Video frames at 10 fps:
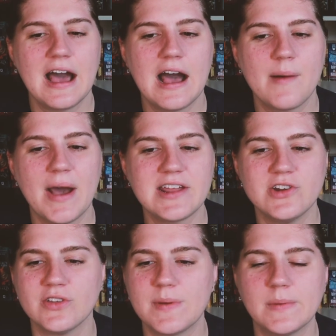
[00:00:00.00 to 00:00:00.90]
I
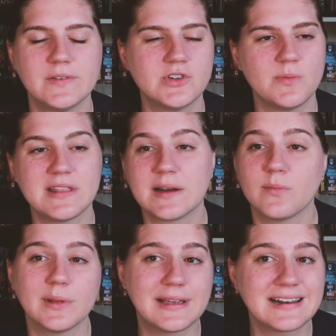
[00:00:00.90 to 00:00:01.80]
know that people have told me that I'm
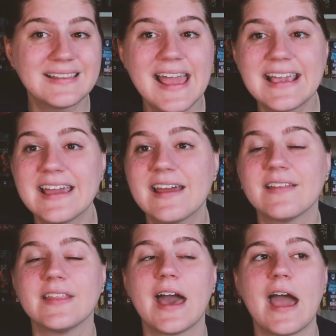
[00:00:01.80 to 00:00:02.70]
really going to like it
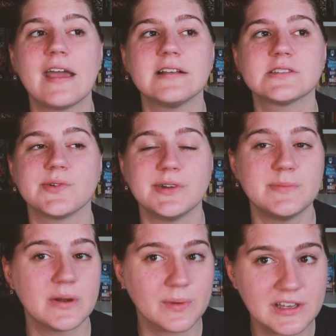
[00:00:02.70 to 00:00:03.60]
and that it's going to
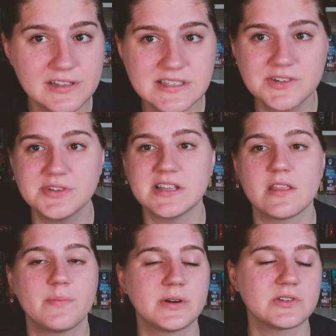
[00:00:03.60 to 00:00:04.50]
be a really good series and that
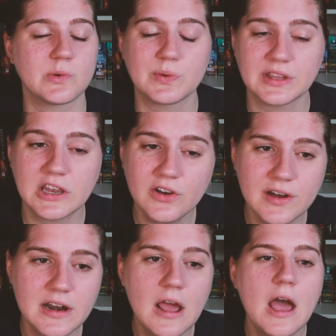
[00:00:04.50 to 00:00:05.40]
the books are really
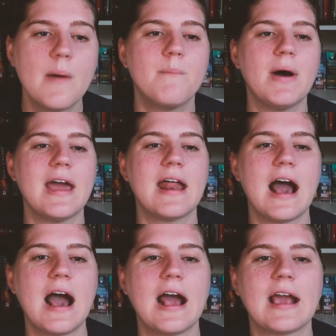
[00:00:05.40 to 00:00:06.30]
good, but
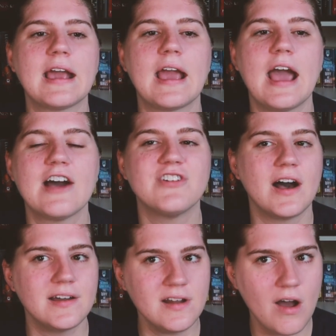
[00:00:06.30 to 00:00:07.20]
I have
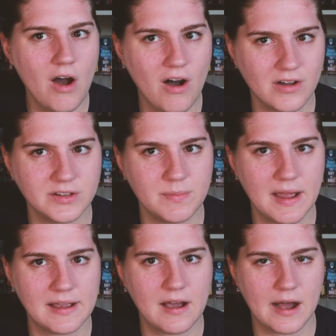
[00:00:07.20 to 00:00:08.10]
unhauled
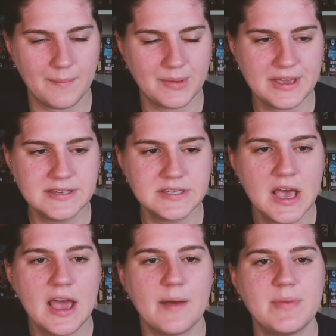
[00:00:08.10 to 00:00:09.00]
my copies
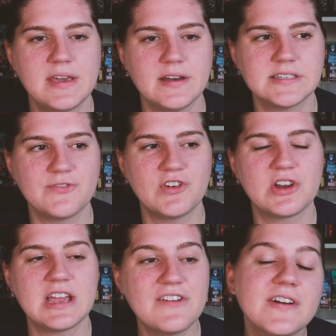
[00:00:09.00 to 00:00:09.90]
because I
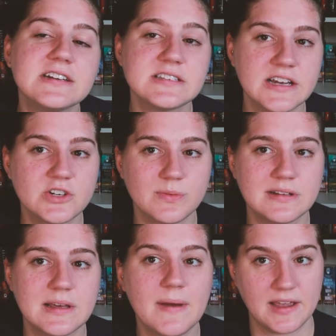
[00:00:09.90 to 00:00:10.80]
figure if I decide to
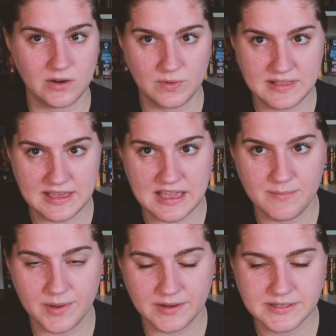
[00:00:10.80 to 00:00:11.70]
read them, I can read the
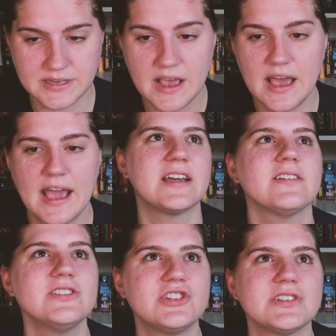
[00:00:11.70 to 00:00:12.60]
ebooks.
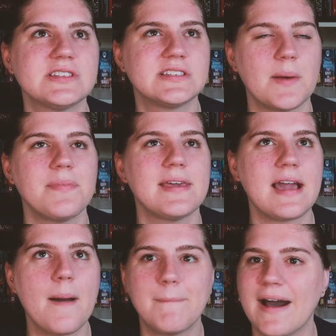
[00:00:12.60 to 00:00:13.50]
There is just something
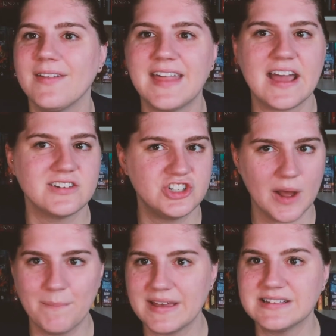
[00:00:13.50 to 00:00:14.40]
about that
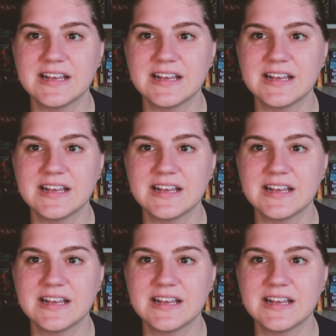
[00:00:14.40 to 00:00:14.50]
jump in